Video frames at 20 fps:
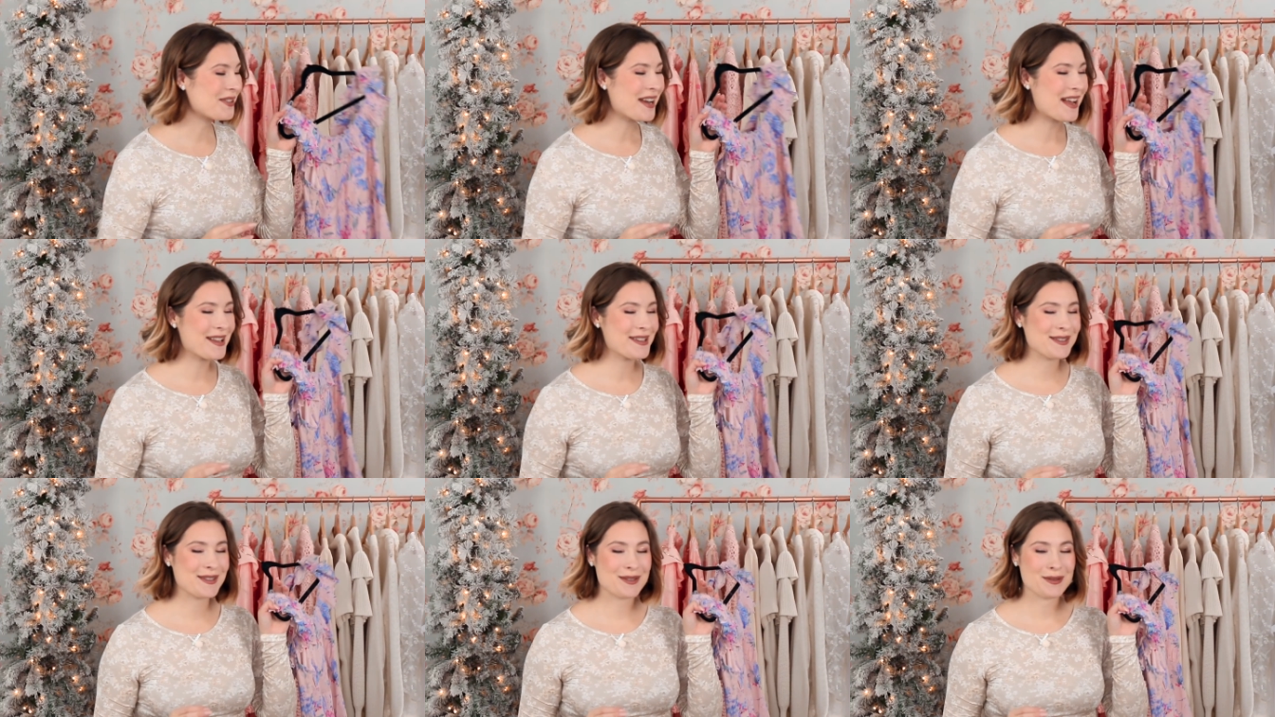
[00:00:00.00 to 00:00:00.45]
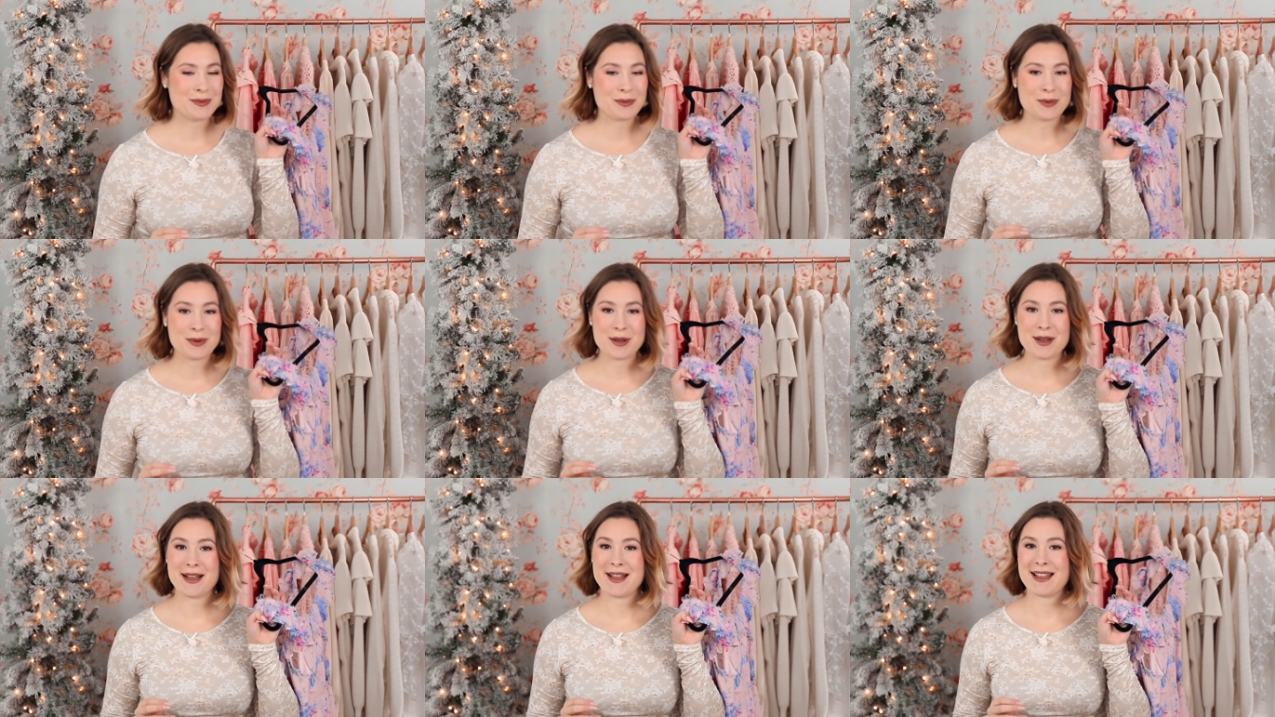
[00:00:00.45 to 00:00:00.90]
dress
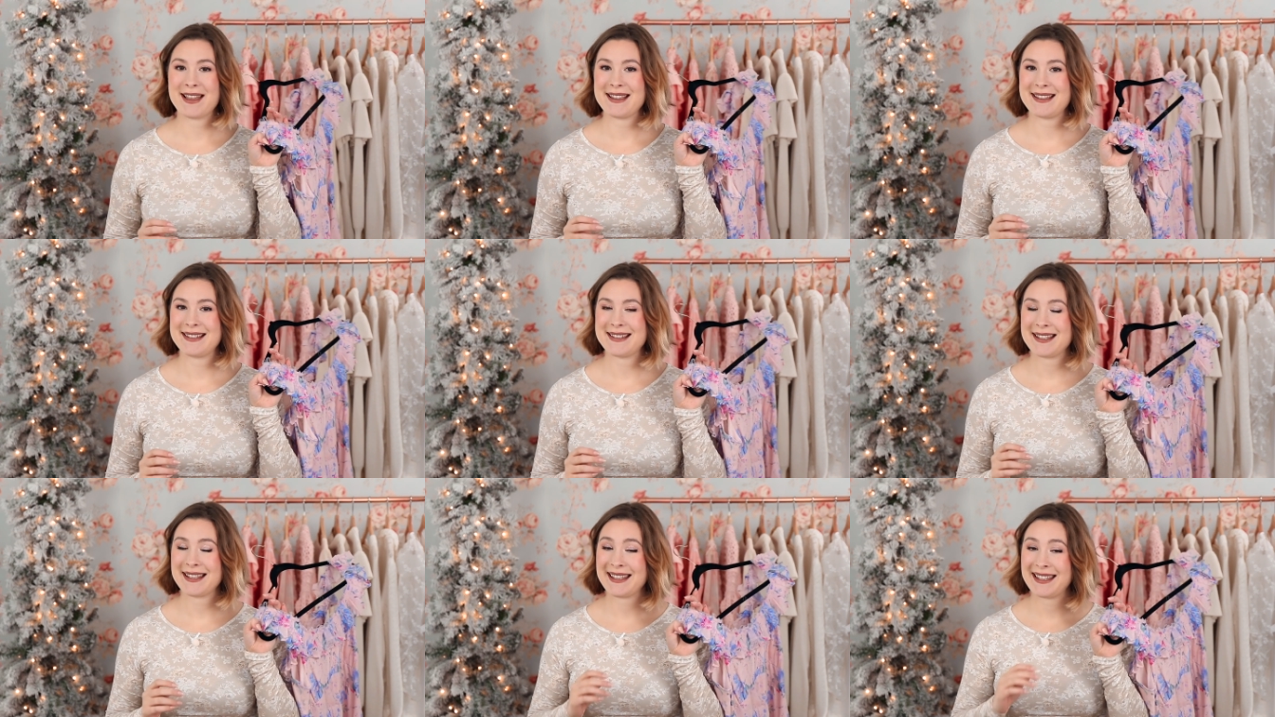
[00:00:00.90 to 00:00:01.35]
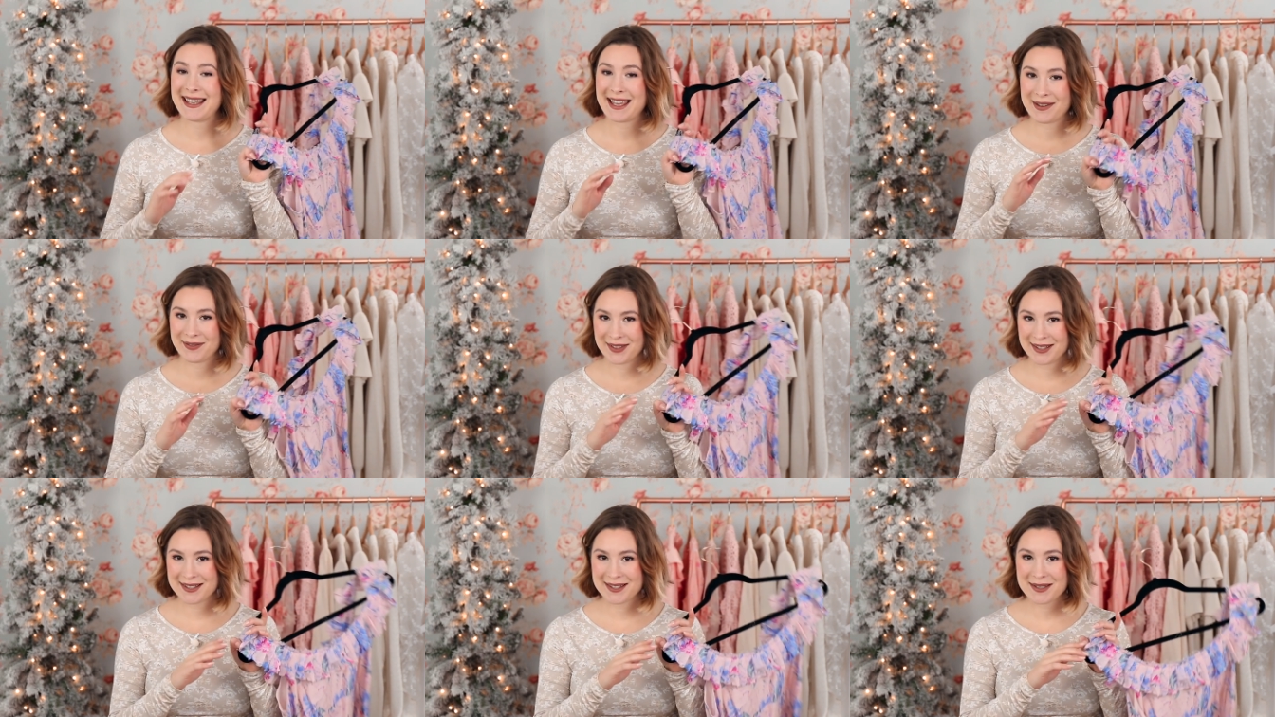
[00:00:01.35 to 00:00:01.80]
was
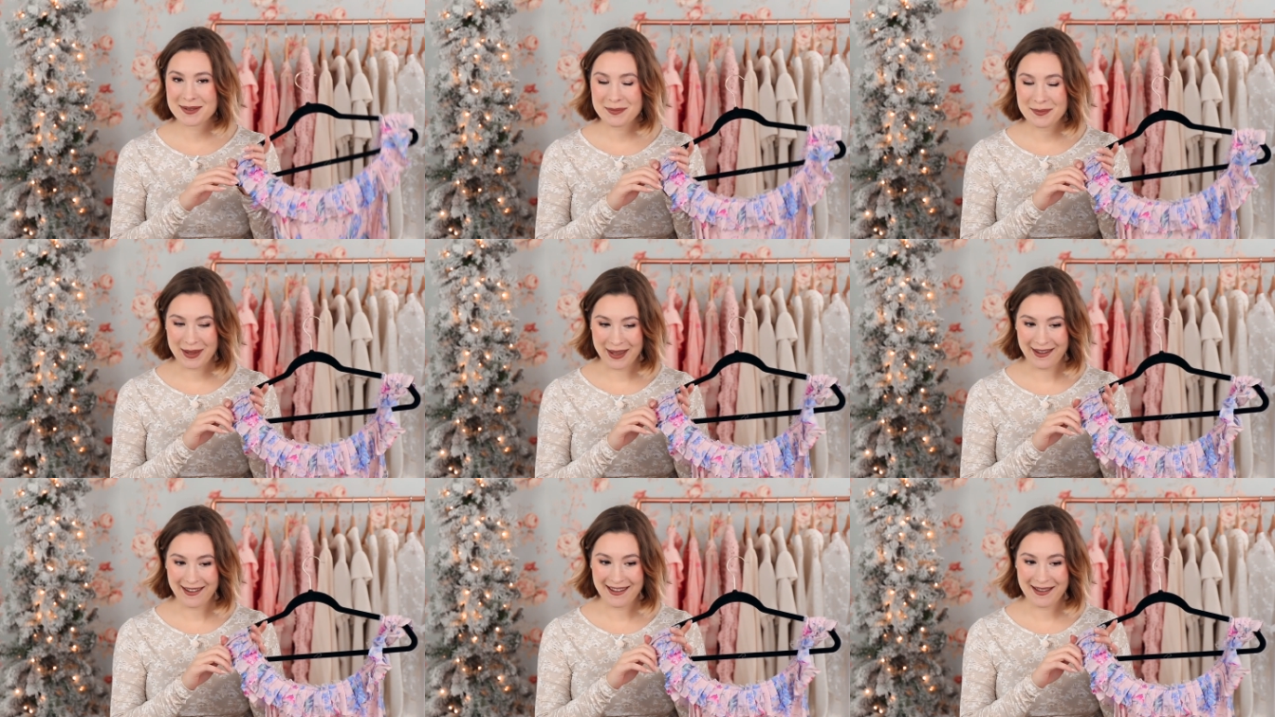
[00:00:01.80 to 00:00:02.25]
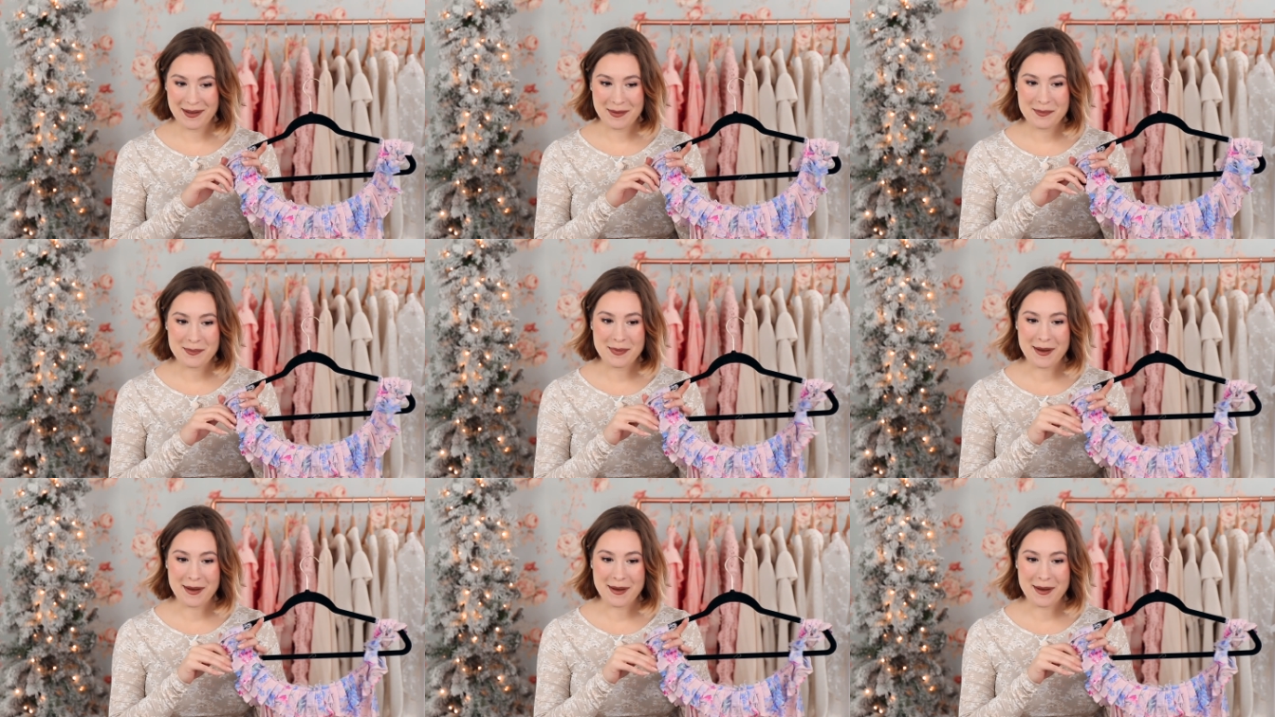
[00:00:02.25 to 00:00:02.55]
given to me